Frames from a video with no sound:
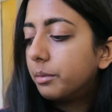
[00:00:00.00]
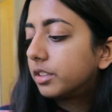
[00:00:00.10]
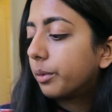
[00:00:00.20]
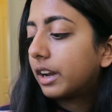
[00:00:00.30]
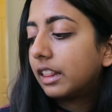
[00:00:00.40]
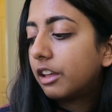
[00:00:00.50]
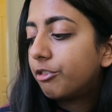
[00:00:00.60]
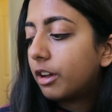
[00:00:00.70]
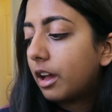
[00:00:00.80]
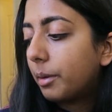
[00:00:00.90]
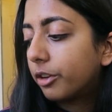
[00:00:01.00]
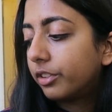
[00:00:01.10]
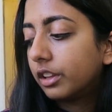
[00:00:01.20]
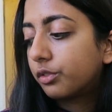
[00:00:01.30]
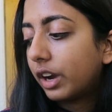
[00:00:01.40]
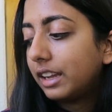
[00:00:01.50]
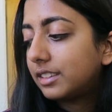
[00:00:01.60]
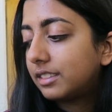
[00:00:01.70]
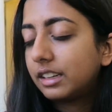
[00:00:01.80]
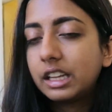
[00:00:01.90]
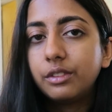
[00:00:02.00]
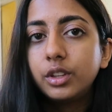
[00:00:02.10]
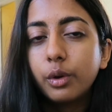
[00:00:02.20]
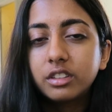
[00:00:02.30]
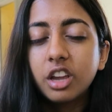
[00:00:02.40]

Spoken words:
So what I love about Full of Grace is it gives you a